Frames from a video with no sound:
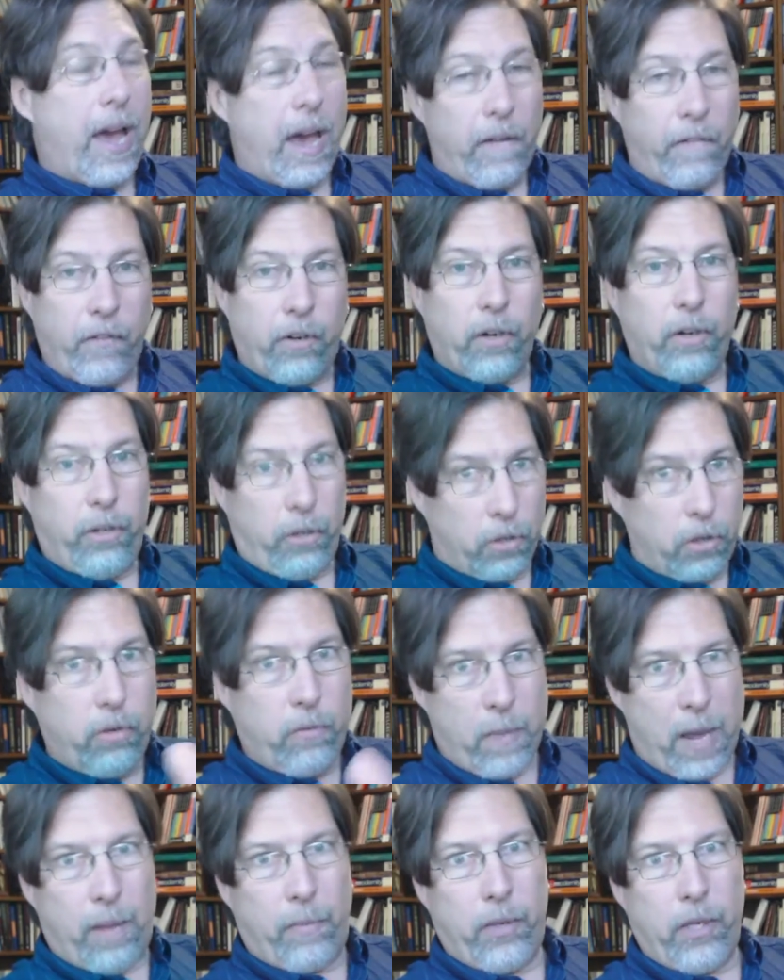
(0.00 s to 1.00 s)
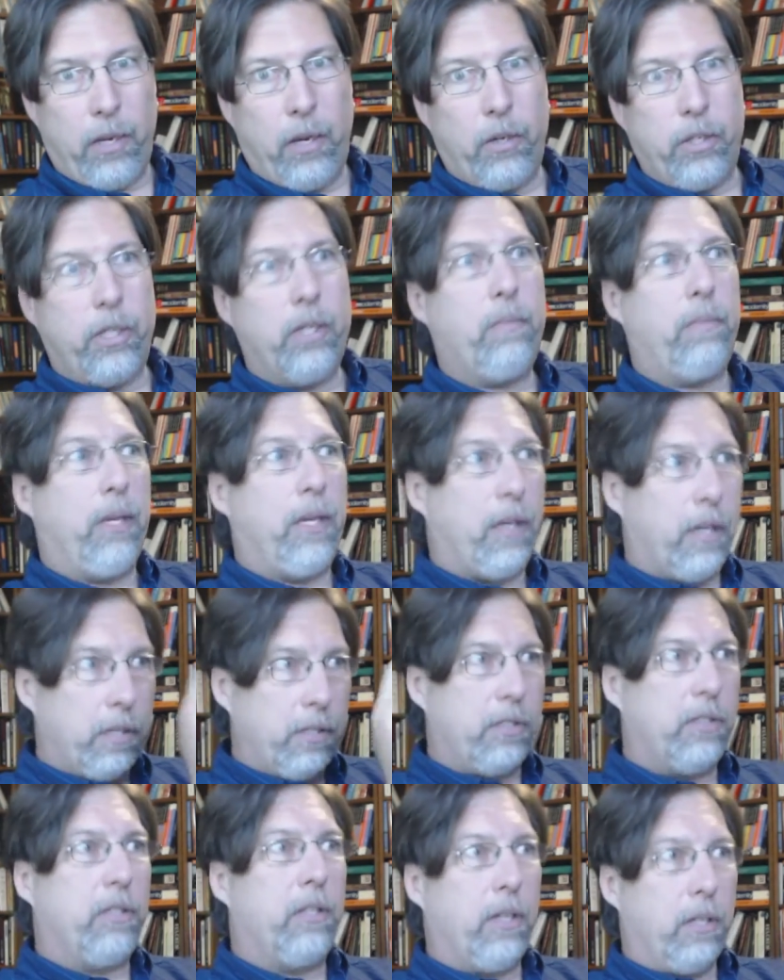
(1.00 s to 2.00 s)
After, you do map the ocean
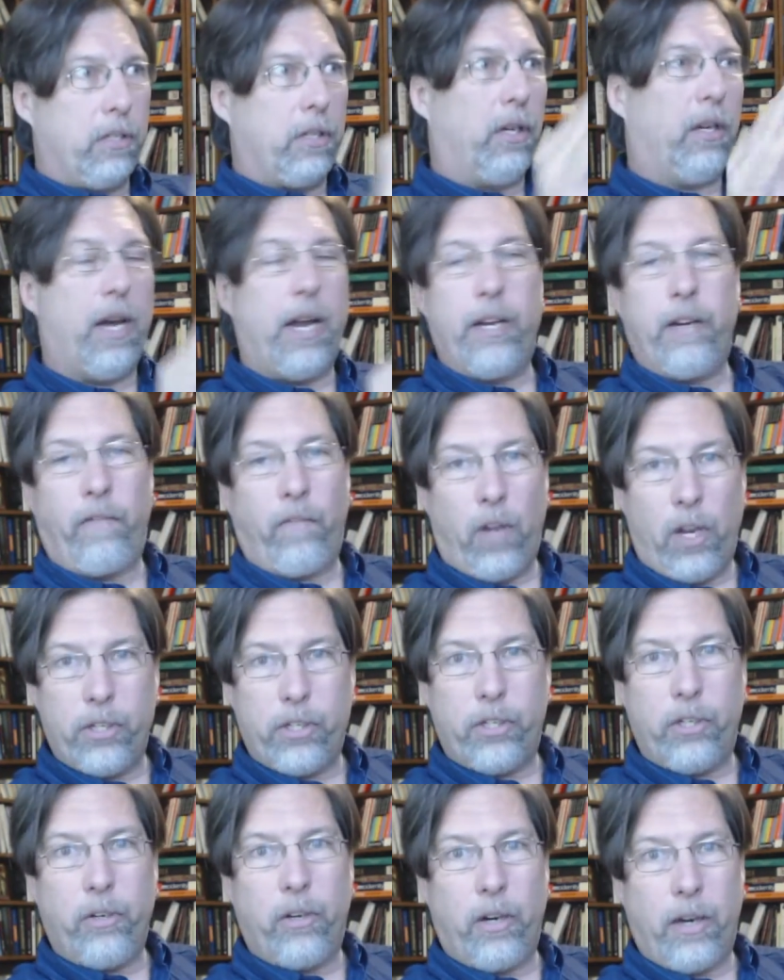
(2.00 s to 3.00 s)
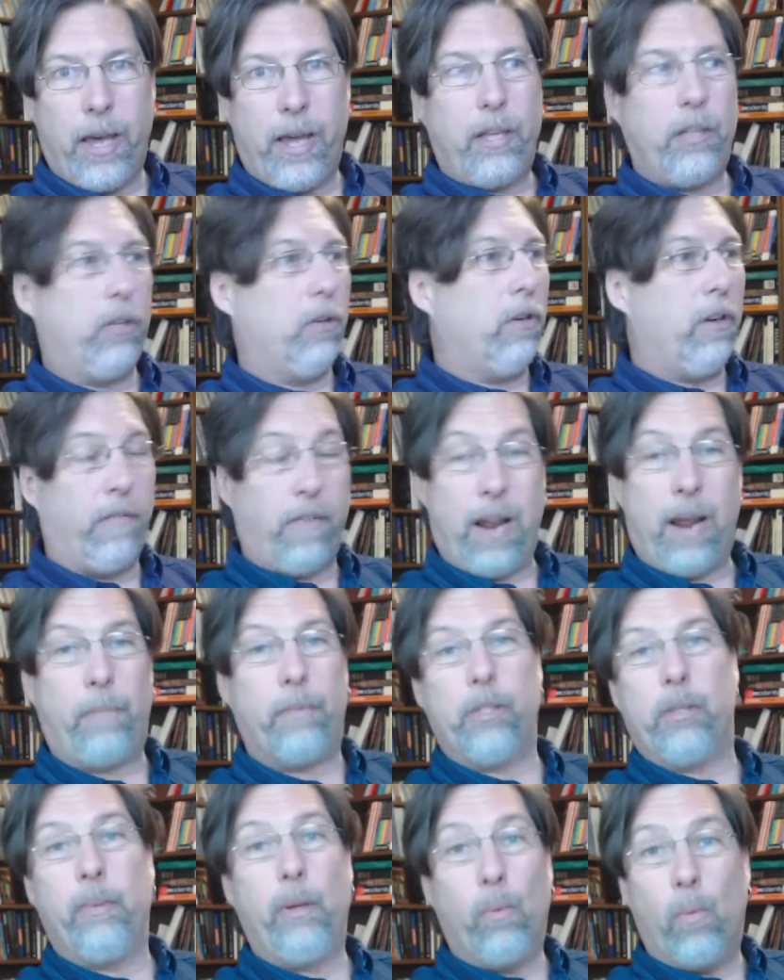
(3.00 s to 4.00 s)
because there's a line of longitude and latitude, and if it
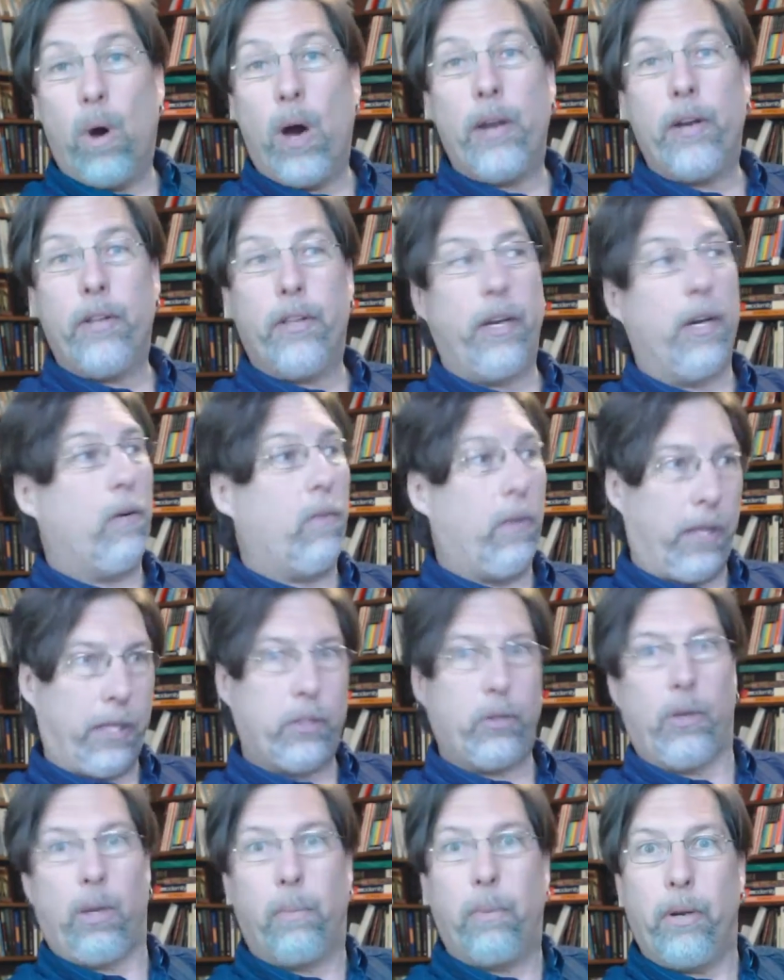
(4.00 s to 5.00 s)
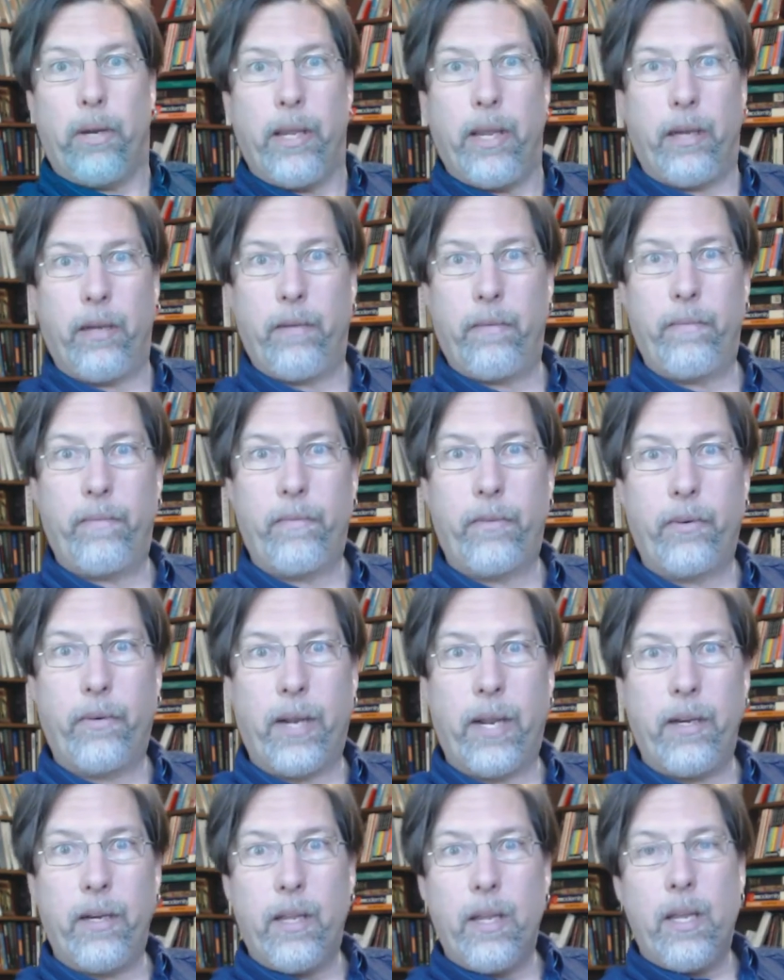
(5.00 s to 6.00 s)
happens to be water there, well, that's what you put in,
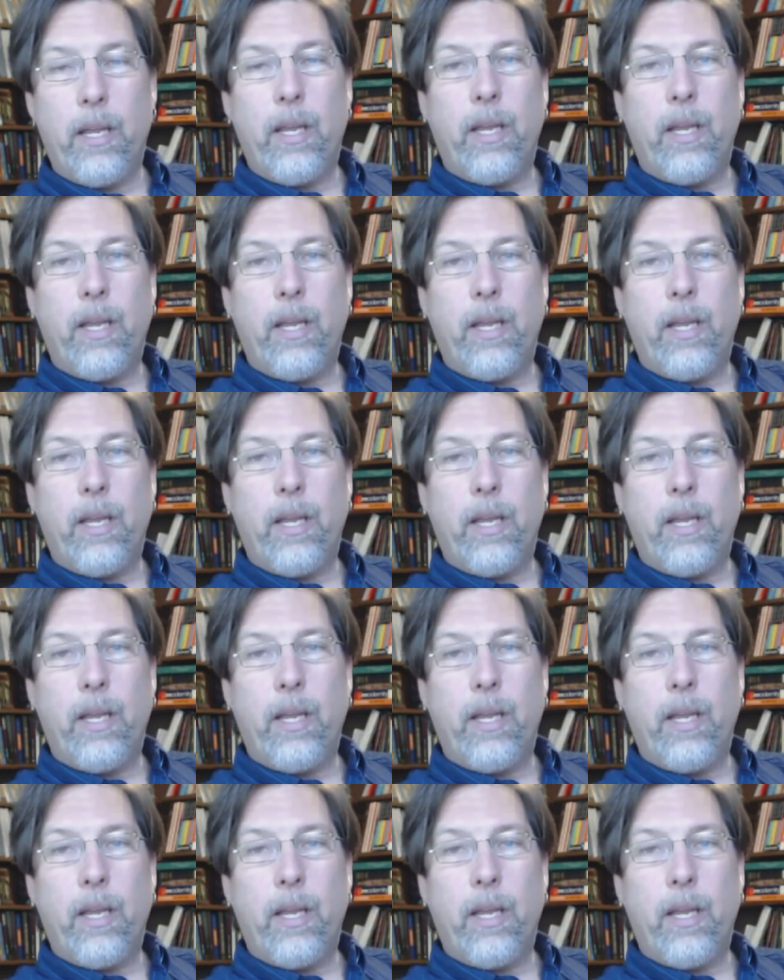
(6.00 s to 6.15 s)
right?